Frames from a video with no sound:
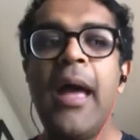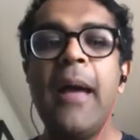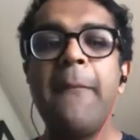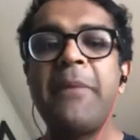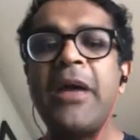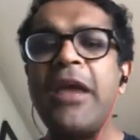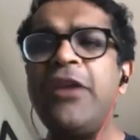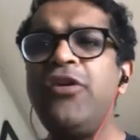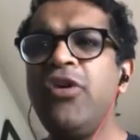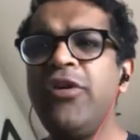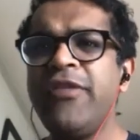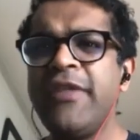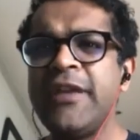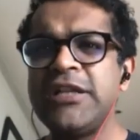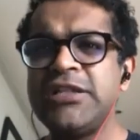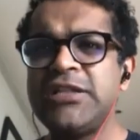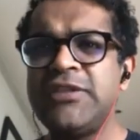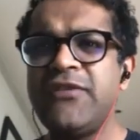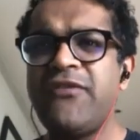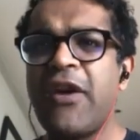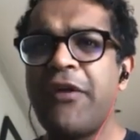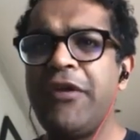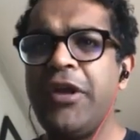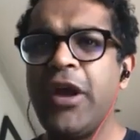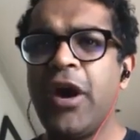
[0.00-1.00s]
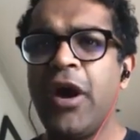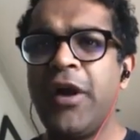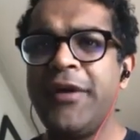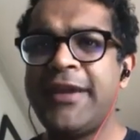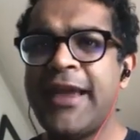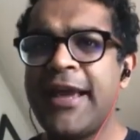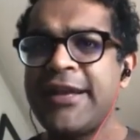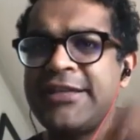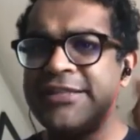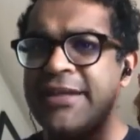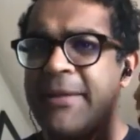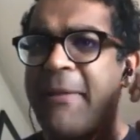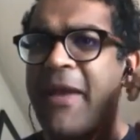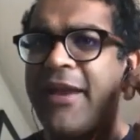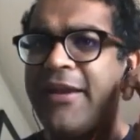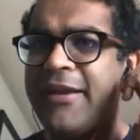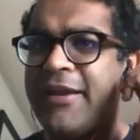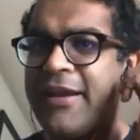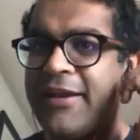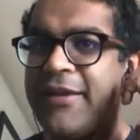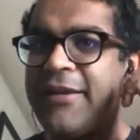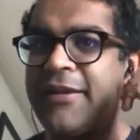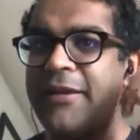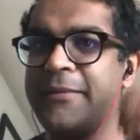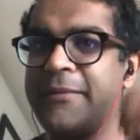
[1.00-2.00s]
But I do think this is very context dependent.